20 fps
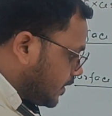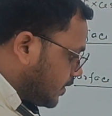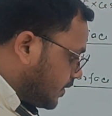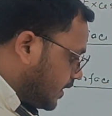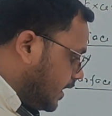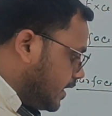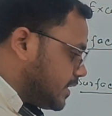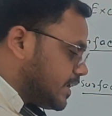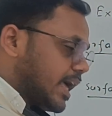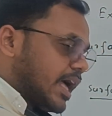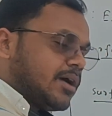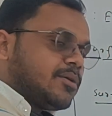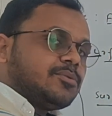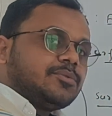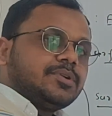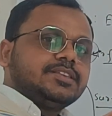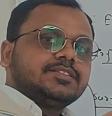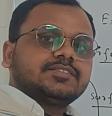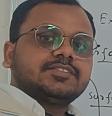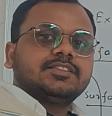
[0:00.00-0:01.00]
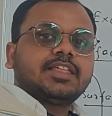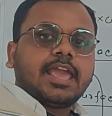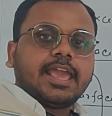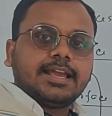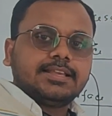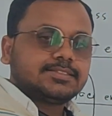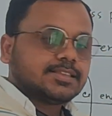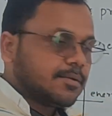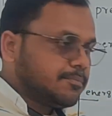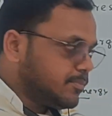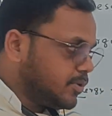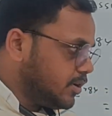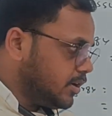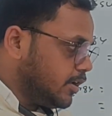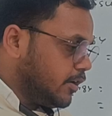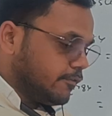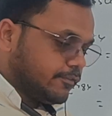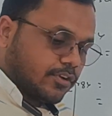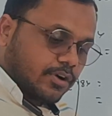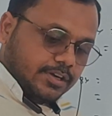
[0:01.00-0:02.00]
Okay, now we see the
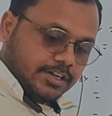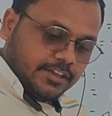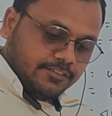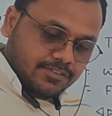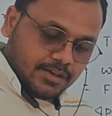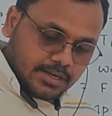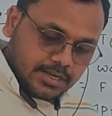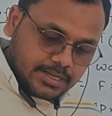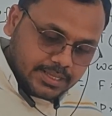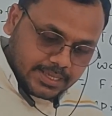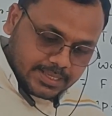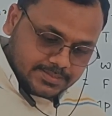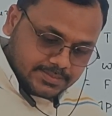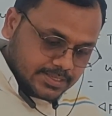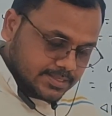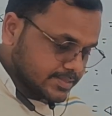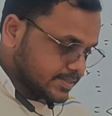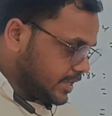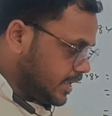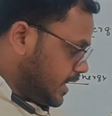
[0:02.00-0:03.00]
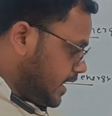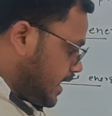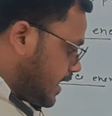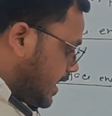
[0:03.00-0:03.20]
example for different cases,